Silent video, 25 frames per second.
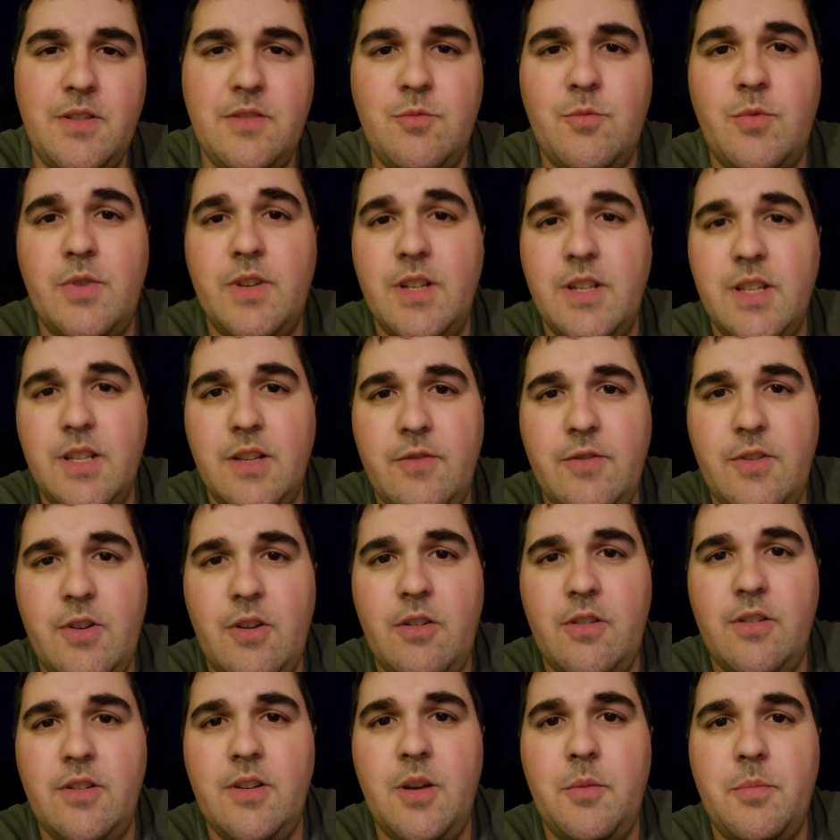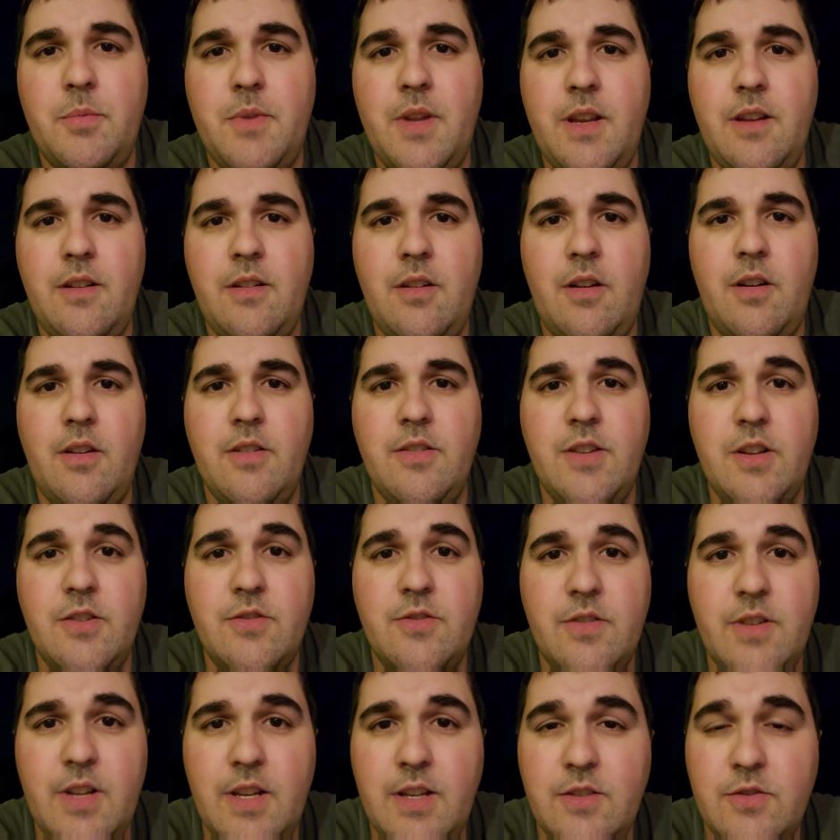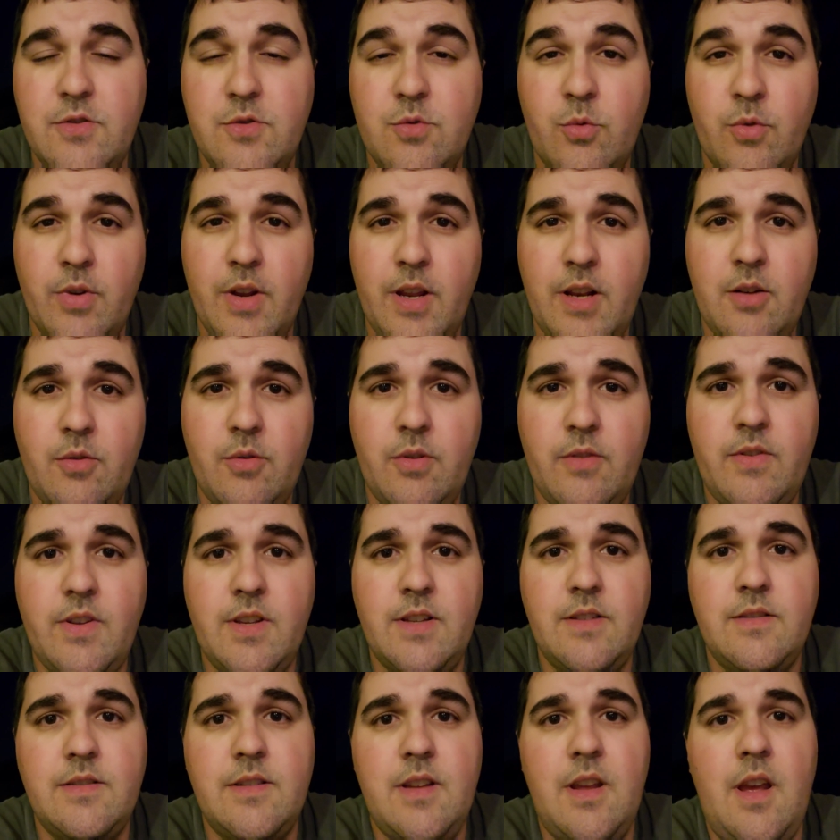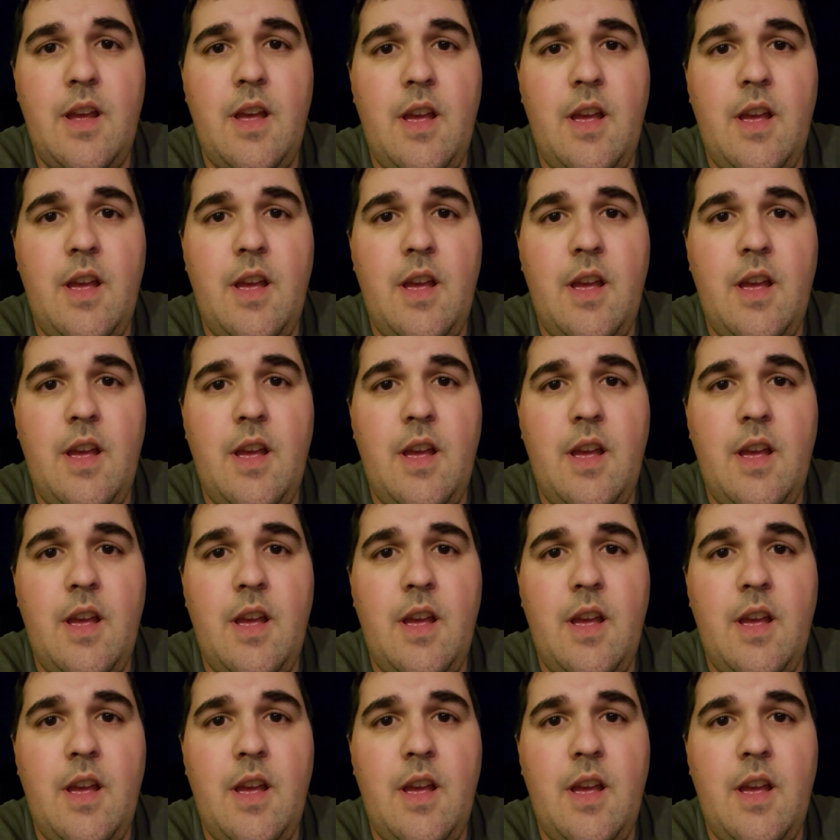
Wanted to give y'all an update on yesterday's tornado event